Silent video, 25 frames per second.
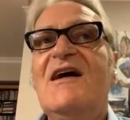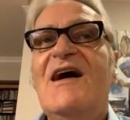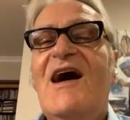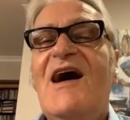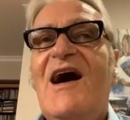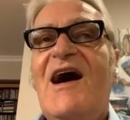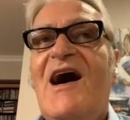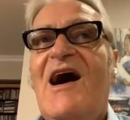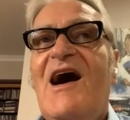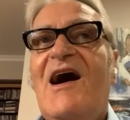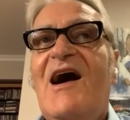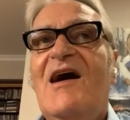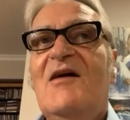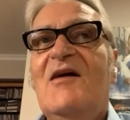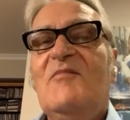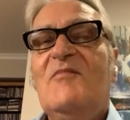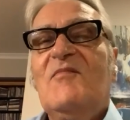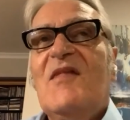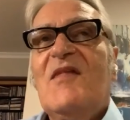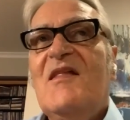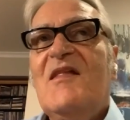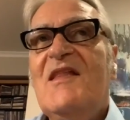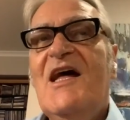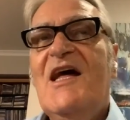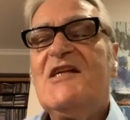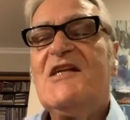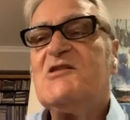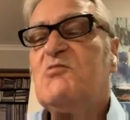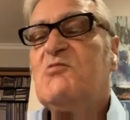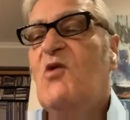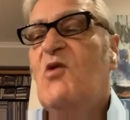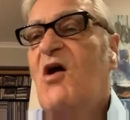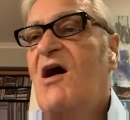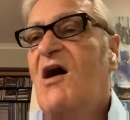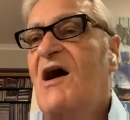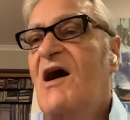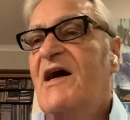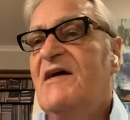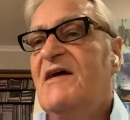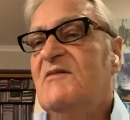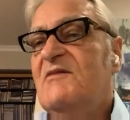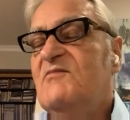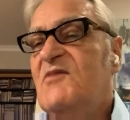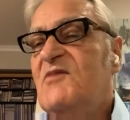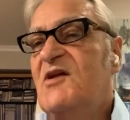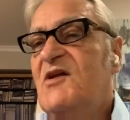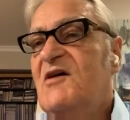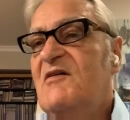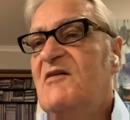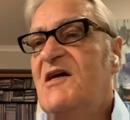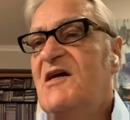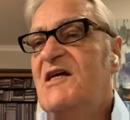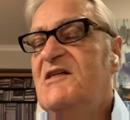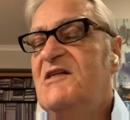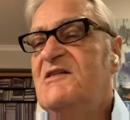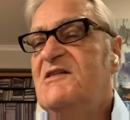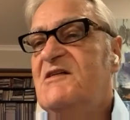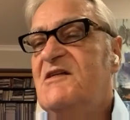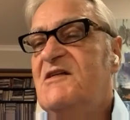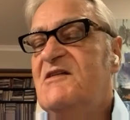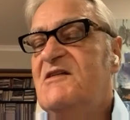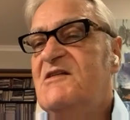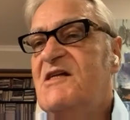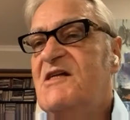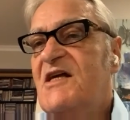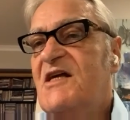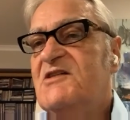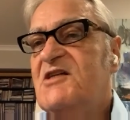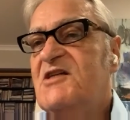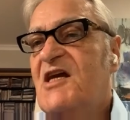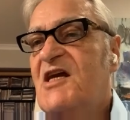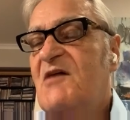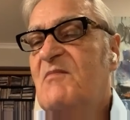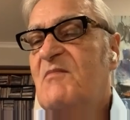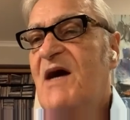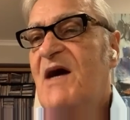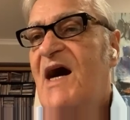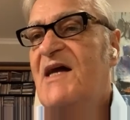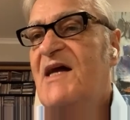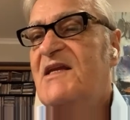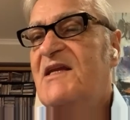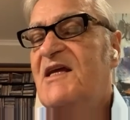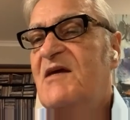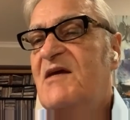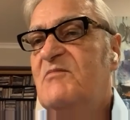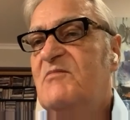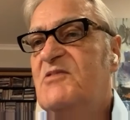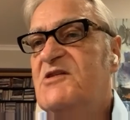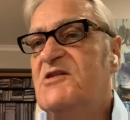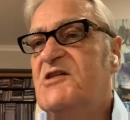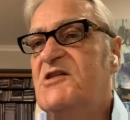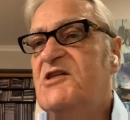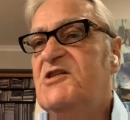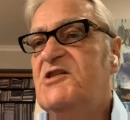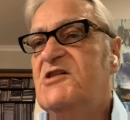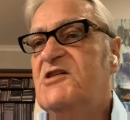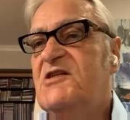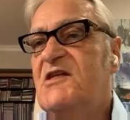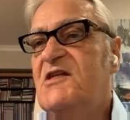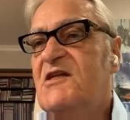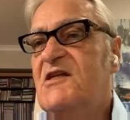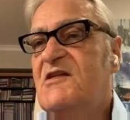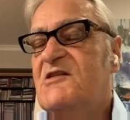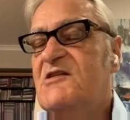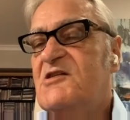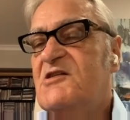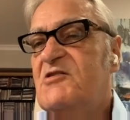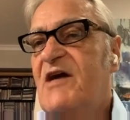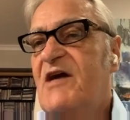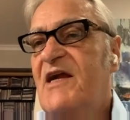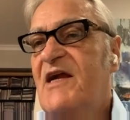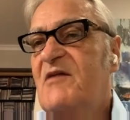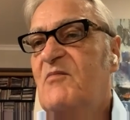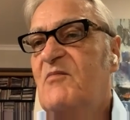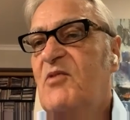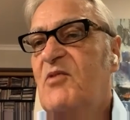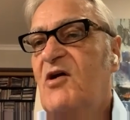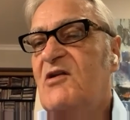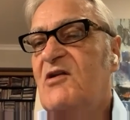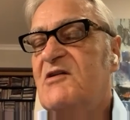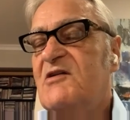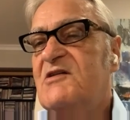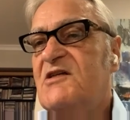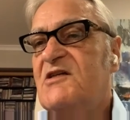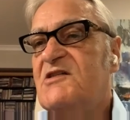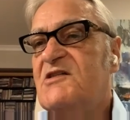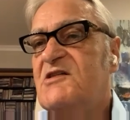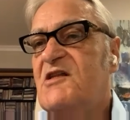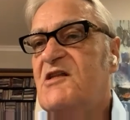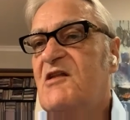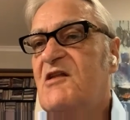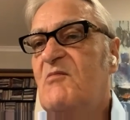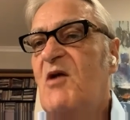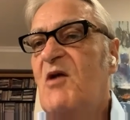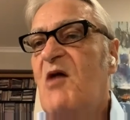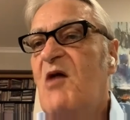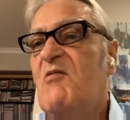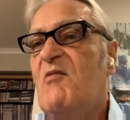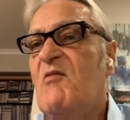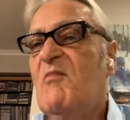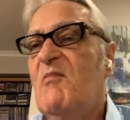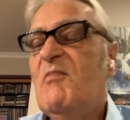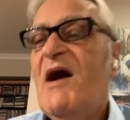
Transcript: Um, and that's why you know he's in such a commanding position in Australian politics at the moment.